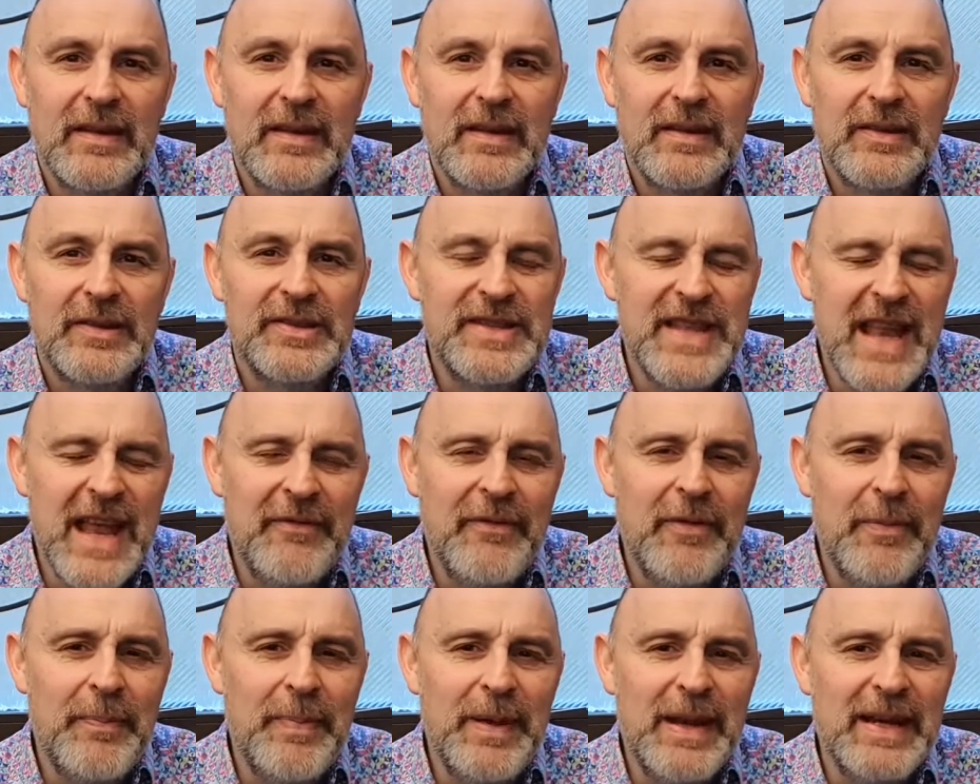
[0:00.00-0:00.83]
There's
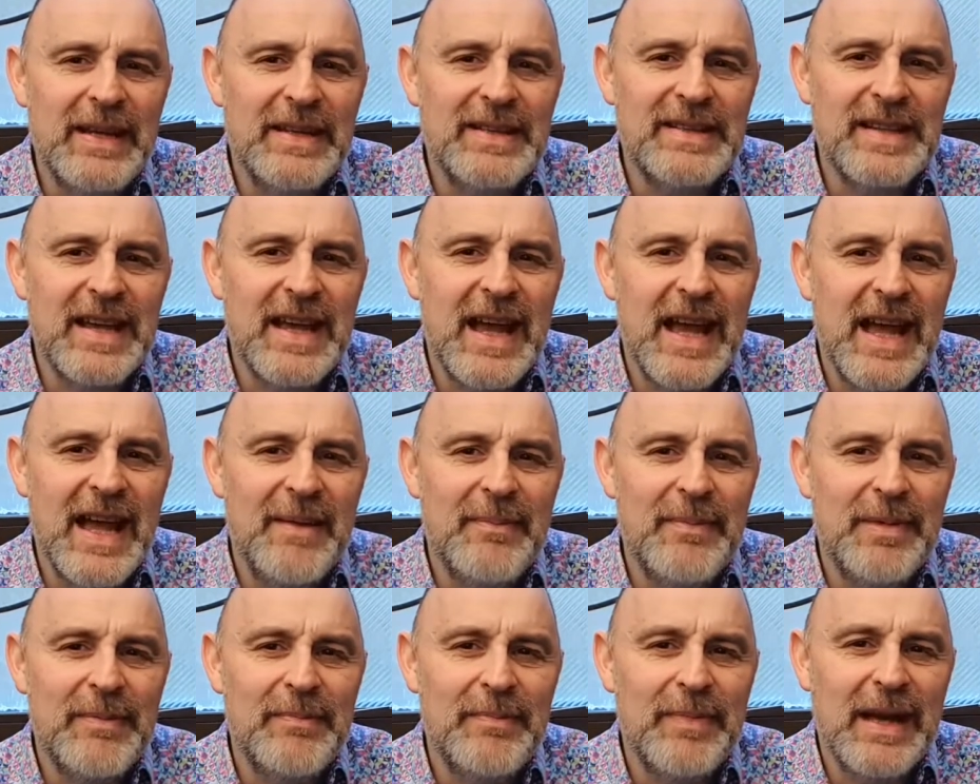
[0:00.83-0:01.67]
never been a
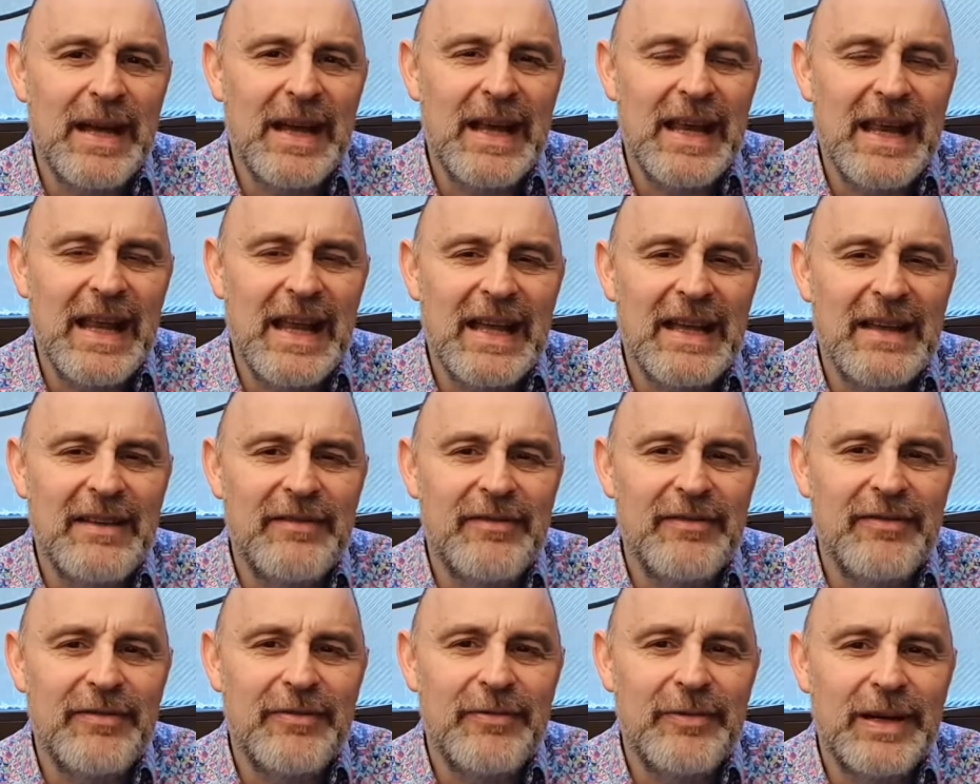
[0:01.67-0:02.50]
time in my
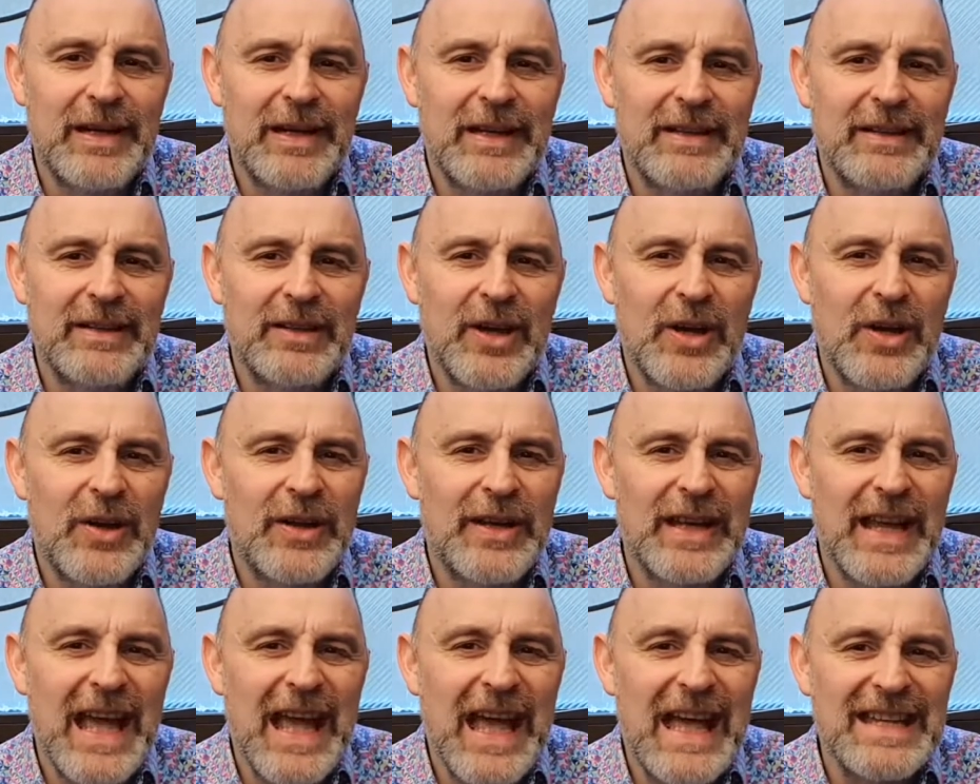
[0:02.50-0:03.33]
life when
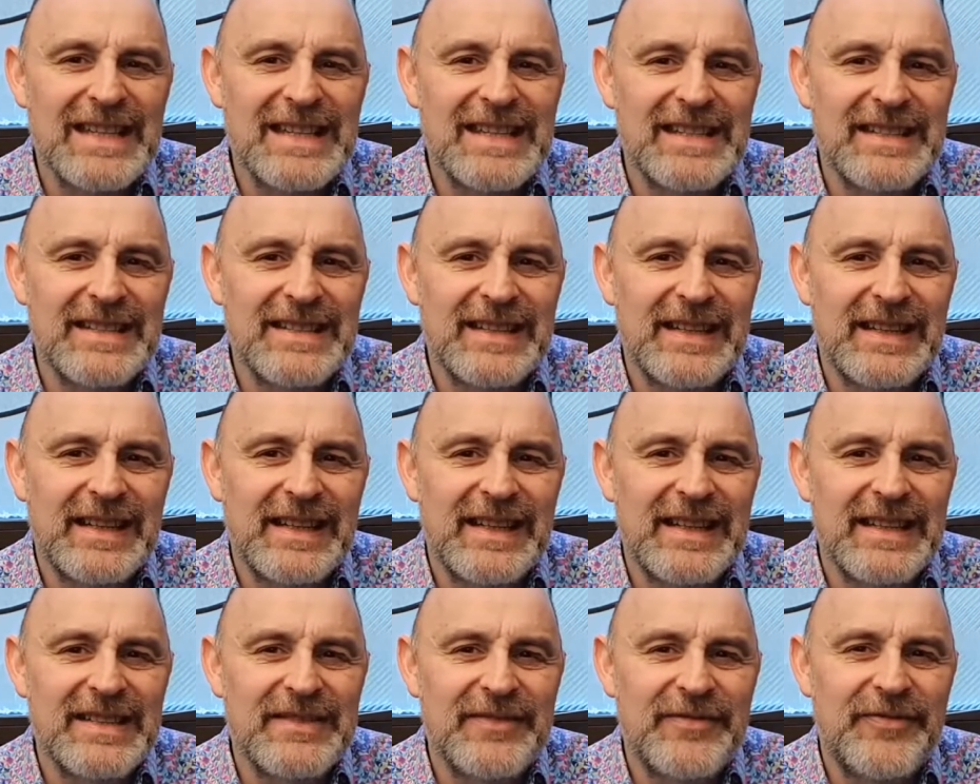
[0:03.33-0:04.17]
God hasn't at
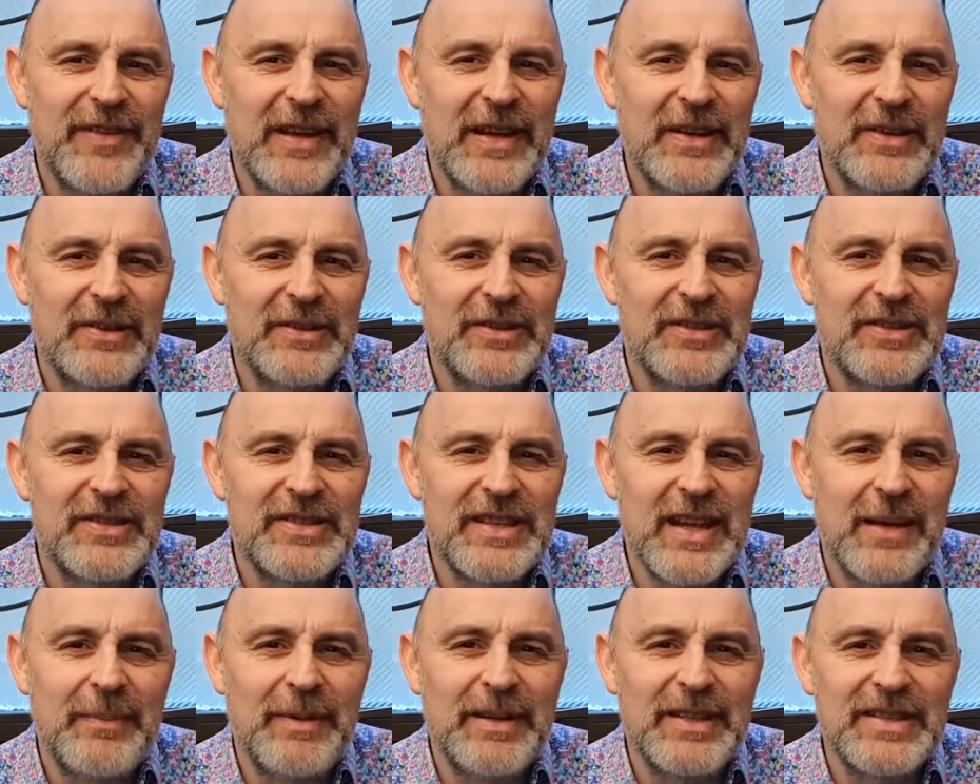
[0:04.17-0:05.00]
least figured to
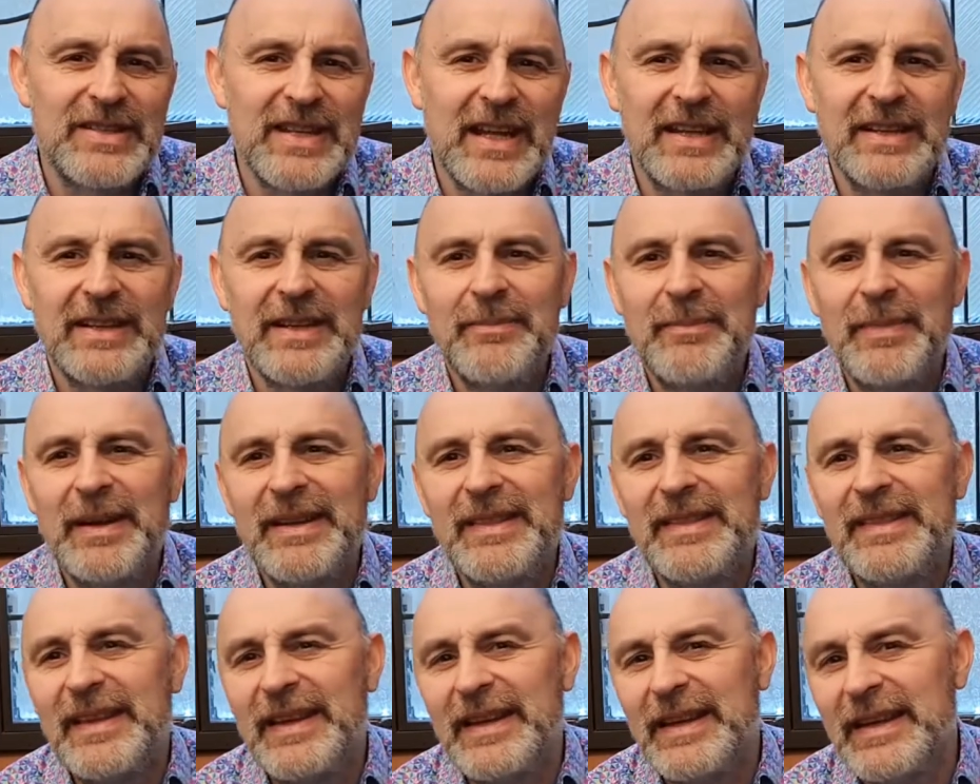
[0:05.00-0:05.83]
some extent in my
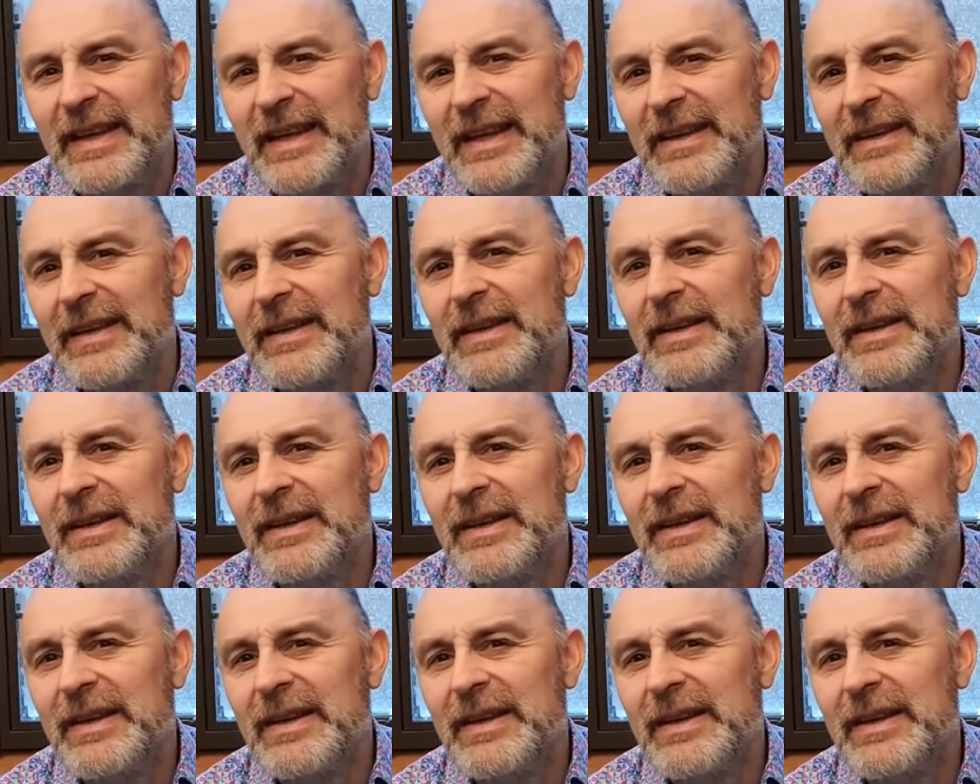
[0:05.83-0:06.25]
thinking.